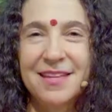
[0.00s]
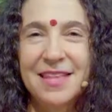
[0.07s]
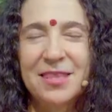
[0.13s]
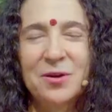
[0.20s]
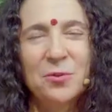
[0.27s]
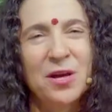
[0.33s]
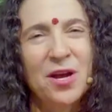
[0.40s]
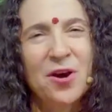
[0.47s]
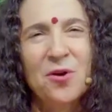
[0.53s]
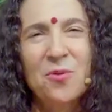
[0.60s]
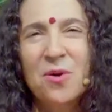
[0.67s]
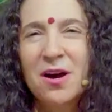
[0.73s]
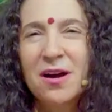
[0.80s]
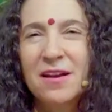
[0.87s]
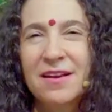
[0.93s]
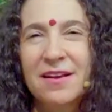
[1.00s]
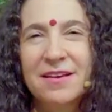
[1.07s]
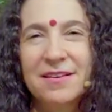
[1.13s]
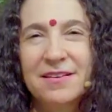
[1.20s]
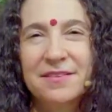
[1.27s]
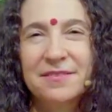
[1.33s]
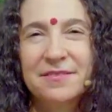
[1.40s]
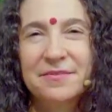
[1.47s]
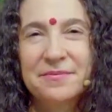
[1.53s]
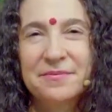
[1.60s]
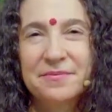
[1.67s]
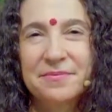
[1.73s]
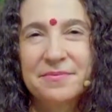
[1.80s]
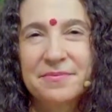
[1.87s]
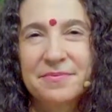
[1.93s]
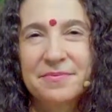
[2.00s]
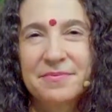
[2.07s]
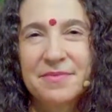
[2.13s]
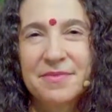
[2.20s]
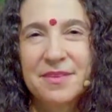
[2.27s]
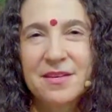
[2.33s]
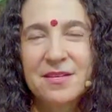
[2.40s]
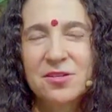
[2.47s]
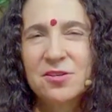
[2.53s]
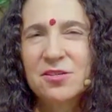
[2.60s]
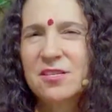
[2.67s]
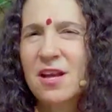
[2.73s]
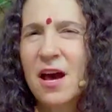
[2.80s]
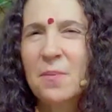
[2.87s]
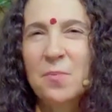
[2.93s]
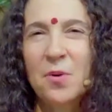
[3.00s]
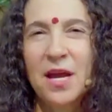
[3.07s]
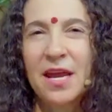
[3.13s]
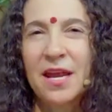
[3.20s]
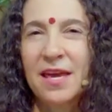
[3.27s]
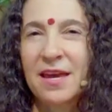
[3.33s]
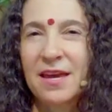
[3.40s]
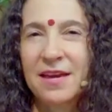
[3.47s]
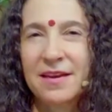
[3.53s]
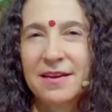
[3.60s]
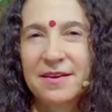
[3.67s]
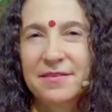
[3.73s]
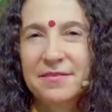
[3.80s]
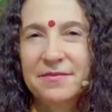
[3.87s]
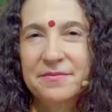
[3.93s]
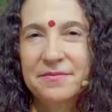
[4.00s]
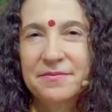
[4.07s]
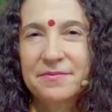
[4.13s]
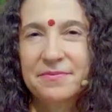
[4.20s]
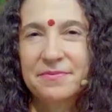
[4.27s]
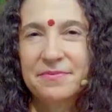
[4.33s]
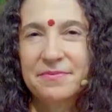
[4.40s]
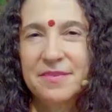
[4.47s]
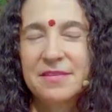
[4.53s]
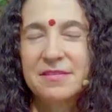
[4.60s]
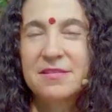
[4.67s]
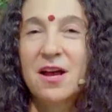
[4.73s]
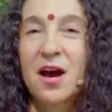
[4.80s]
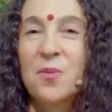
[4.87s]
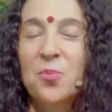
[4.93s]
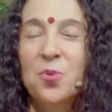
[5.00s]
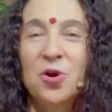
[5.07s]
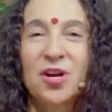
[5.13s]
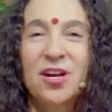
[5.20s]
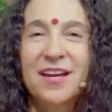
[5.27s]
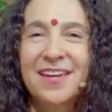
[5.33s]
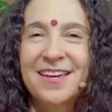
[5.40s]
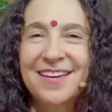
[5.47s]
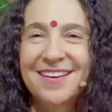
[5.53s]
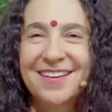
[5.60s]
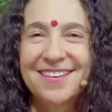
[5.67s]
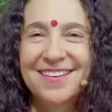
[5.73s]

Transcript: that we all want. So stop waiting. Stop worrying.